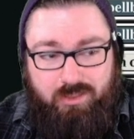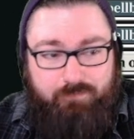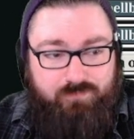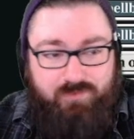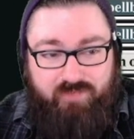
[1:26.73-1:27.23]

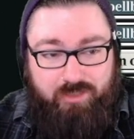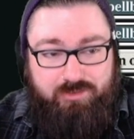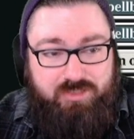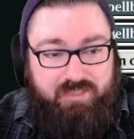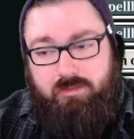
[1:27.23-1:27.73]
Valor
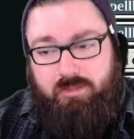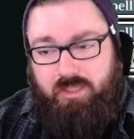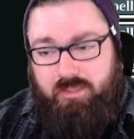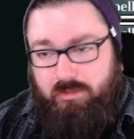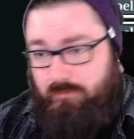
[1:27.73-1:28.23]
Stance,
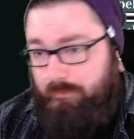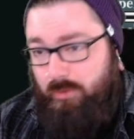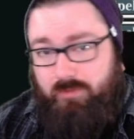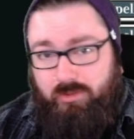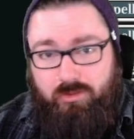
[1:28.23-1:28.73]
either
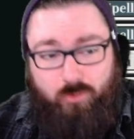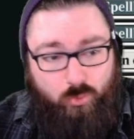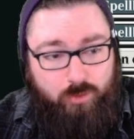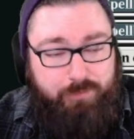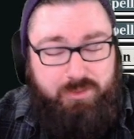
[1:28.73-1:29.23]
removal
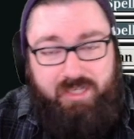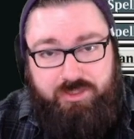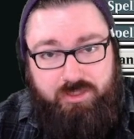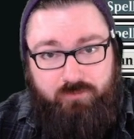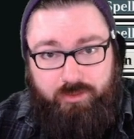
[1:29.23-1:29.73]
or
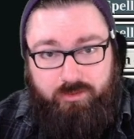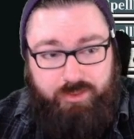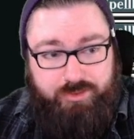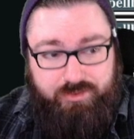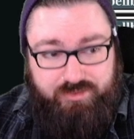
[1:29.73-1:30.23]
protection for your
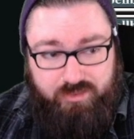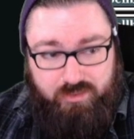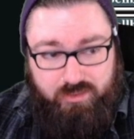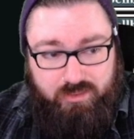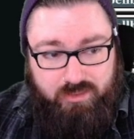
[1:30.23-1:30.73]
creatures.
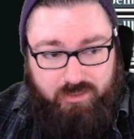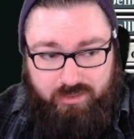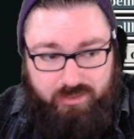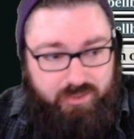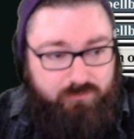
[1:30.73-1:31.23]

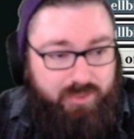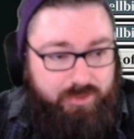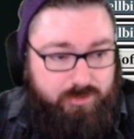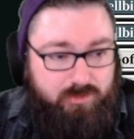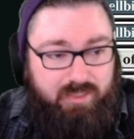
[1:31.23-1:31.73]
And then
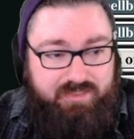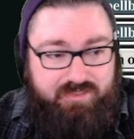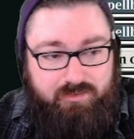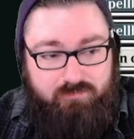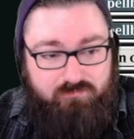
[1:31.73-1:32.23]
Ranger class,
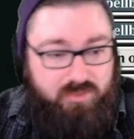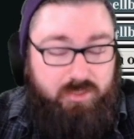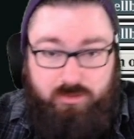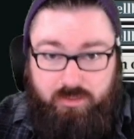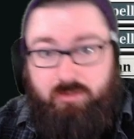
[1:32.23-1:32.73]

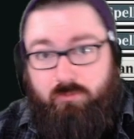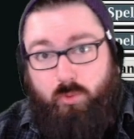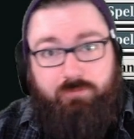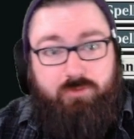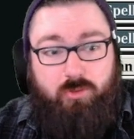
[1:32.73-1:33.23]
you get a
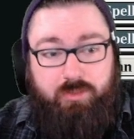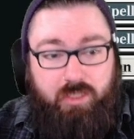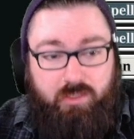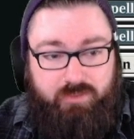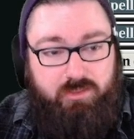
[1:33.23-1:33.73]
wolf token
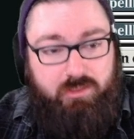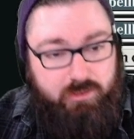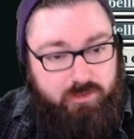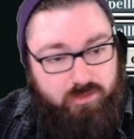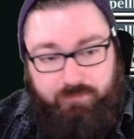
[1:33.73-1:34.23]
out of it.
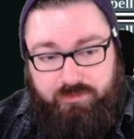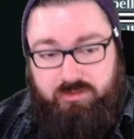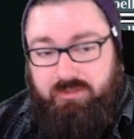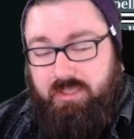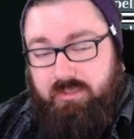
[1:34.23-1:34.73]
Level 2,
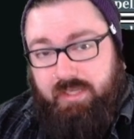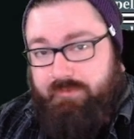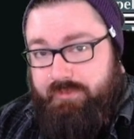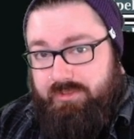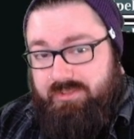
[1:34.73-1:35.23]
you get
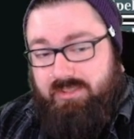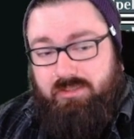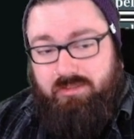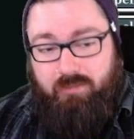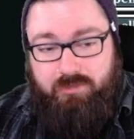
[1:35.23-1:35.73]
counters.
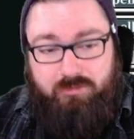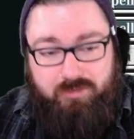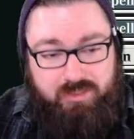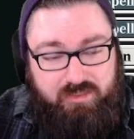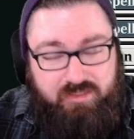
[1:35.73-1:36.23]
Level 3,
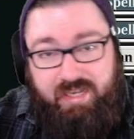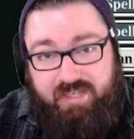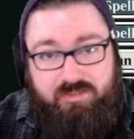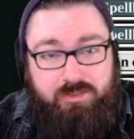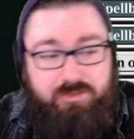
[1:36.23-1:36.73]
you get to
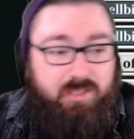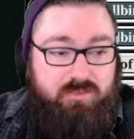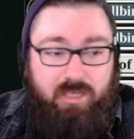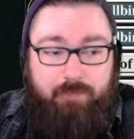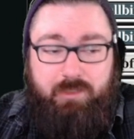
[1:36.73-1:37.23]
cast creatures off the
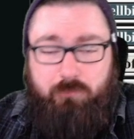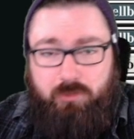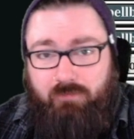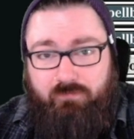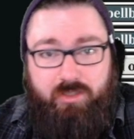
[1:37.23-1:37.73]
top, and
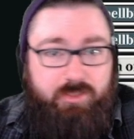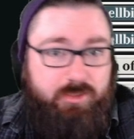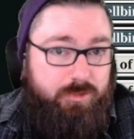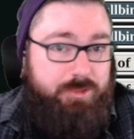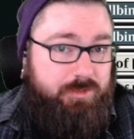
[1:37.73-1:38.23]
we're a very
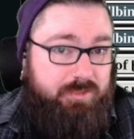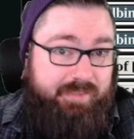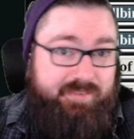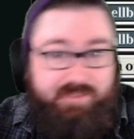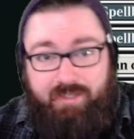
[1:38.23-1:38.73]
creature
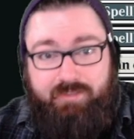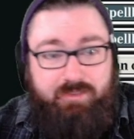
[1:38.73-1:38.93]
dense deck.